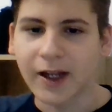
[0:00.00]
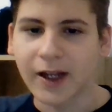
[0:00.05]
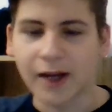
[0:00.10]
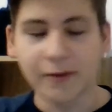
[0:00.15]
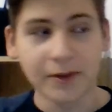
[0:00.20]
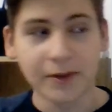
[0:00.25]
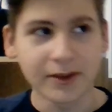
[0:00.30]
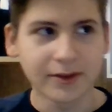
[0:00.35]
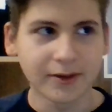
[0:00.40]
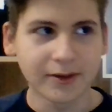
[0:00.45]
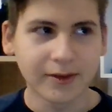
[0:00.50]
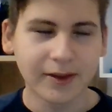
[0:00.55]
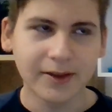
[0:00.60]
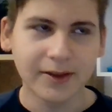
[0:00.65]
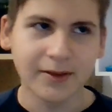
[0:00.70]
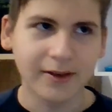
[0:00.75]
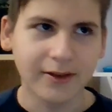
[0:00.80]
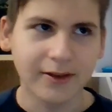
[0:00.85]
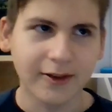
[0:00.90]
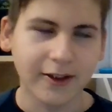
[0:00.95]
I will do
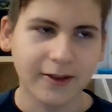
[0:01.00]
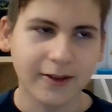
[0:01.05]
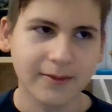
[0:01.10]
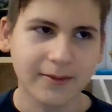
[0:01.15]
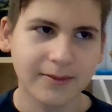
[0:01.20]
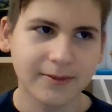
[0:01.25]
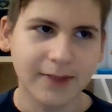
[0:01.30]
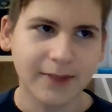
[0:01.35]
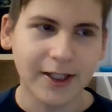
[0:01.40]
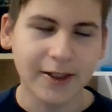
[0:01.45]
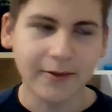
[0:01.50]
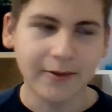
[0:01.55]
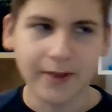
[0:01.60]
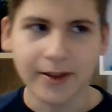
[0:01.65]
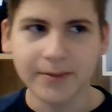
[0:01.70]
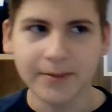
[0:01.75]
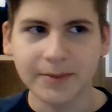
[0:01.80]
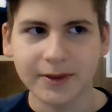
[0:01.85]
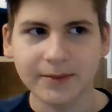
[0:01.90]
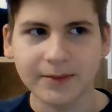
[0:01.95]
in that
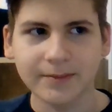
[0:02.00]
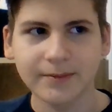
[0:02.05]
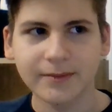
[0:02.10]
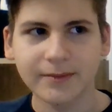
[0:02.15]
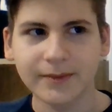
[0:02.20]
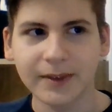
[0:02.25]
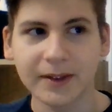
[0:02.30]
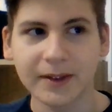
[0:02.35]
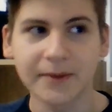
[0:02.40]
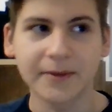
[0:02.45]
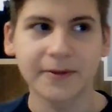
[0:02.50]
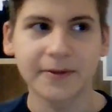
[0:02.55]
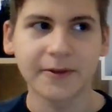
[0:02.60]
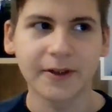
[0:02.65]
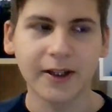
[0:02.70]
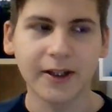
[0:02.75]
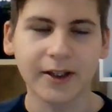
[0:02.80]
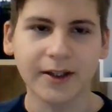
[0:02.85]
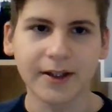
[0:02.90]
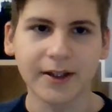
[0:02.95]
anyway, but if
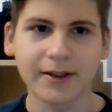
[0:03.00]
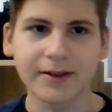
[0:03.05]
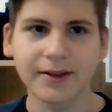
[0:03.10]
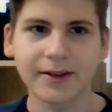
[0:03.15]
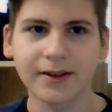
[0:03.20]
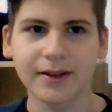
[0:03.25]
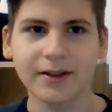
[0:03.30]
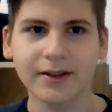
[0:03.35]
I get